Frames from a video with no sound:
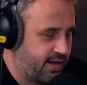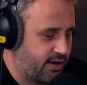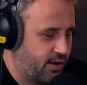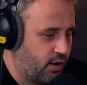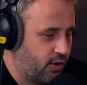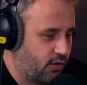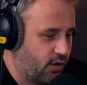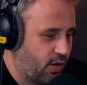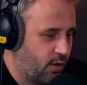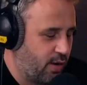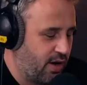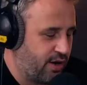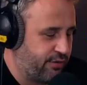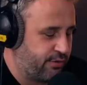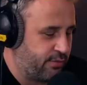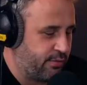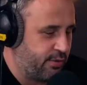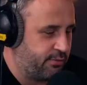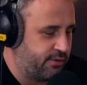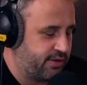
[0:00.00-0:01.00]
it all got away
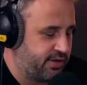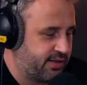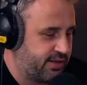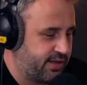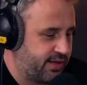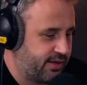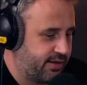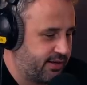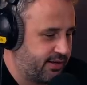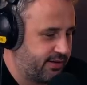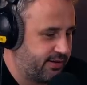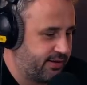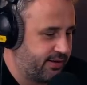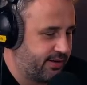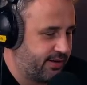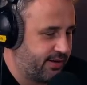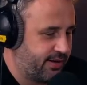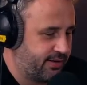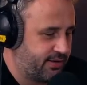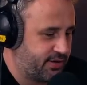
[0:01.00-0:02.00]
from them, didn't it?
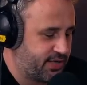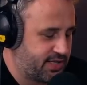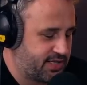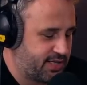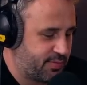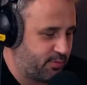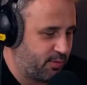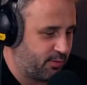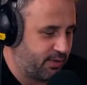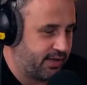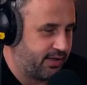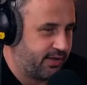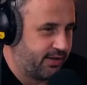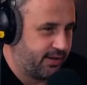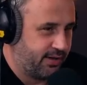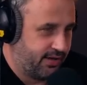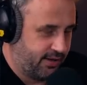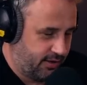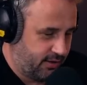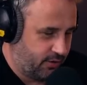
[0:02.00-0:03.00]
And Jesse probably
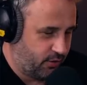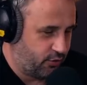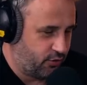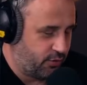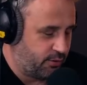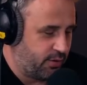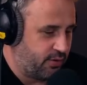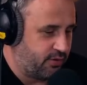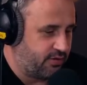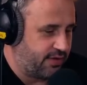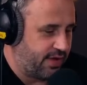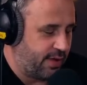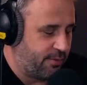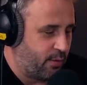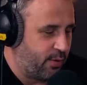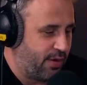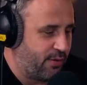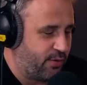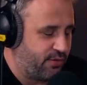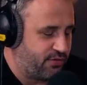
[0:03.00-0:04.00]
contributed to that,
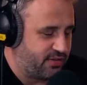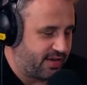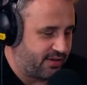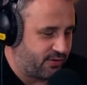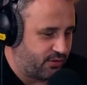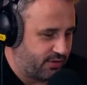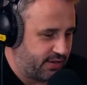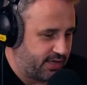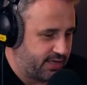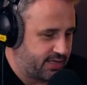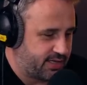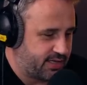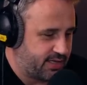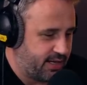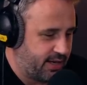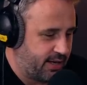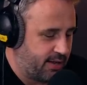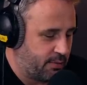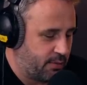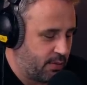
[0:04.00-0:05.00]
but we've said all this,
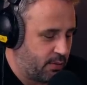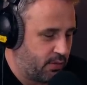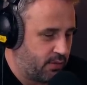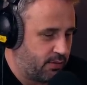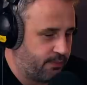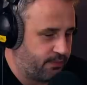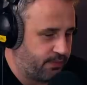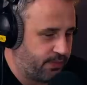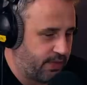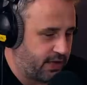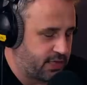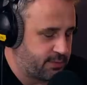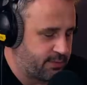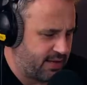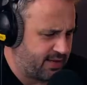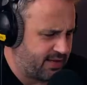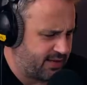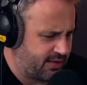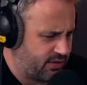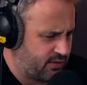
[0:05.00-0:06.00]
and we will
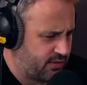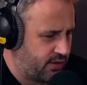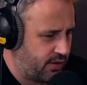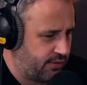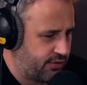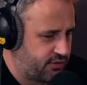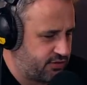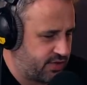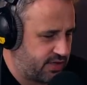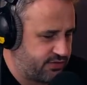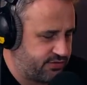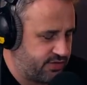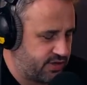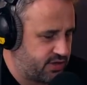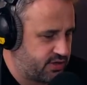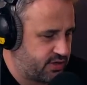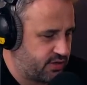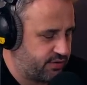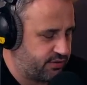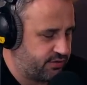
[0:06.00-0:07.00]
expand, I think, on the transfer
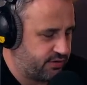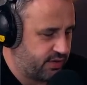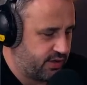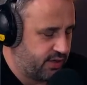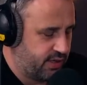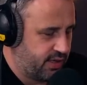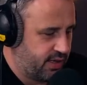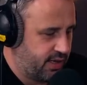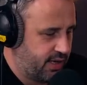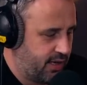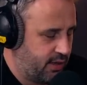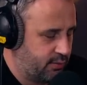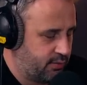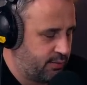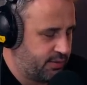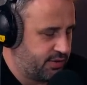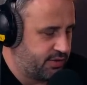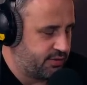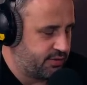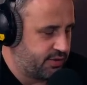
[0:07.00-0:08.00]
stuff
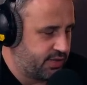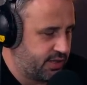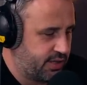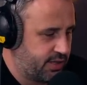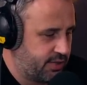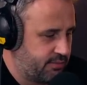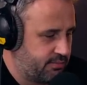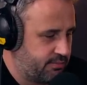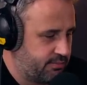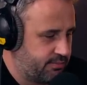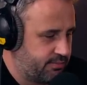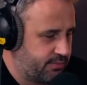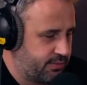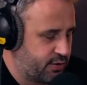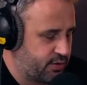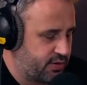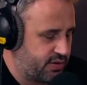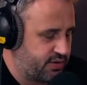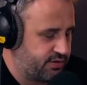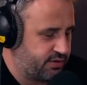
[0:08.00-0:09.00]
when we do the
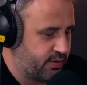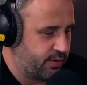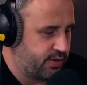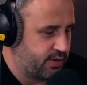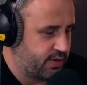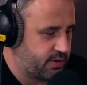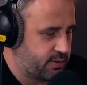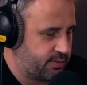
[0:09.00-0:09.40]
transfer window.